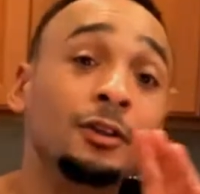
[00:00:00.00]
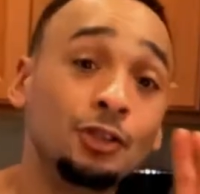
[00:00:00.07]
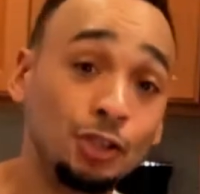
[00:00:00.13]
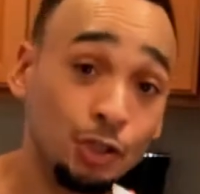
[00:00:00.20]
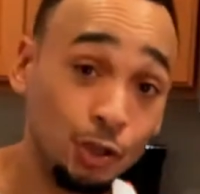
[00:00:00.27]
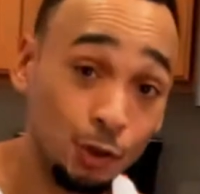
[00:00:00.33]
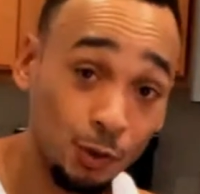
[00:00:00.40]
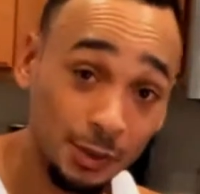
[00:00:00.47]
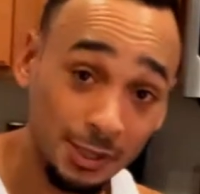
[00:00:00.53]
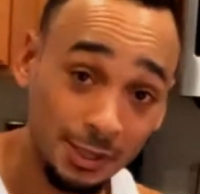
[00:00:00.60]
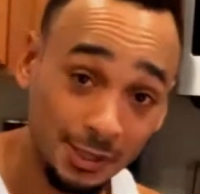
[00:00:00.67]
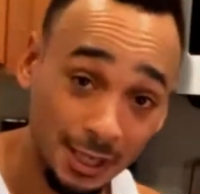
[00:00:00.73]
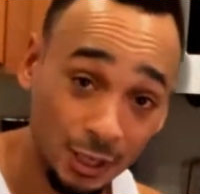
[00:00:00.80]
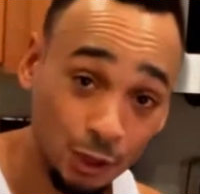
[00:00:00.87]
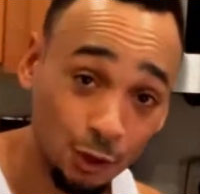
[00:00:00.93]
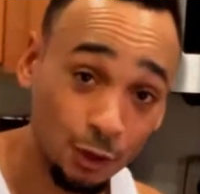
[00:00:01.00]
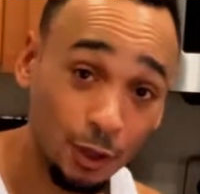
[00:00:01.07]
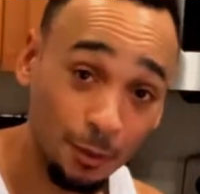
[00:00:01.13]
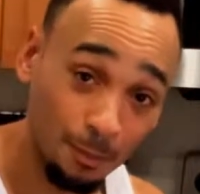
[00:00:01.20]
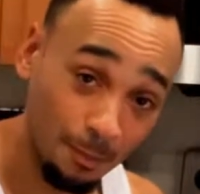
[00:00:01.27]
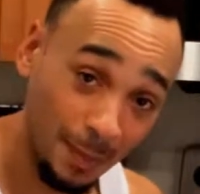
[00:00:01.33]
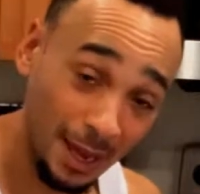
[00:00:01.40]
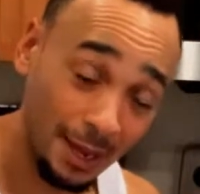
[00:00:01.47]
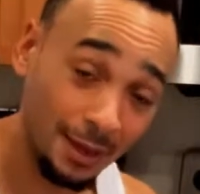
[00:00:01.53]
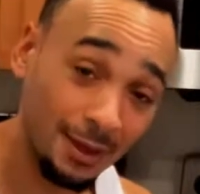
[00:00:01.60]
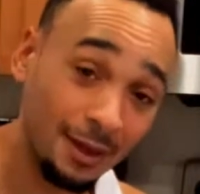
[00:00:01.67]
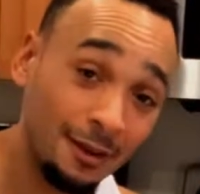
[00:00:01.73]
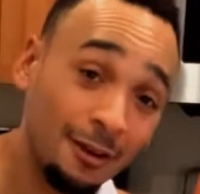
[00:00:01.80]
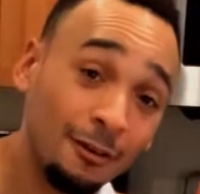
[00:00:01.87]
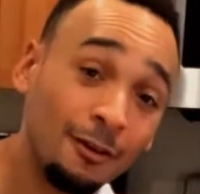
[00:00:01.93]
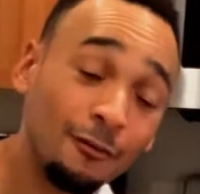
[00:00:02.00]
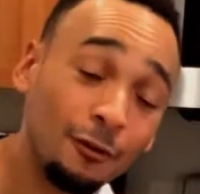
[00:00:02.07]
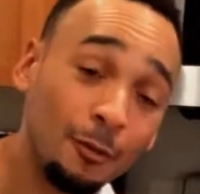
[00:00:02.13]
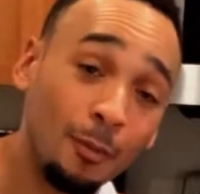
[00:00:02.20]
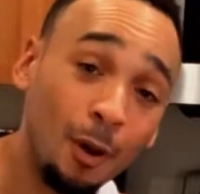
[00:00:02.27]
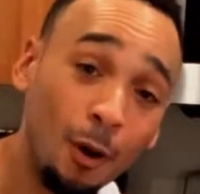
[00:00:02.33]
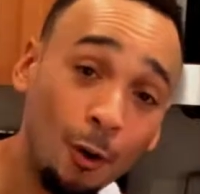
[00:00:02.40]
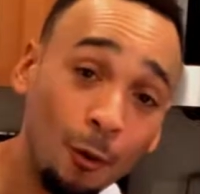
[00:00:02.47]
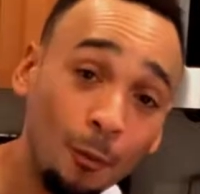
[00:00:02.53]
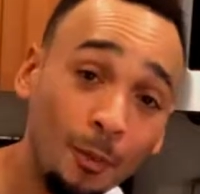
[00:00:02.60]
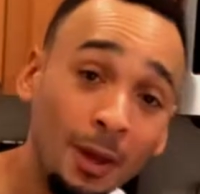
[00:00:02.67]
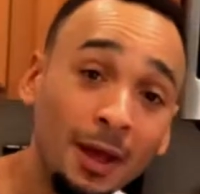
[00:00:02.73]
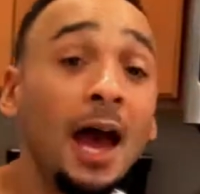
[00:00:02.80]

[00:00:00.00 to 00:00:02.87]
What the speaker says: juices that you can make from home.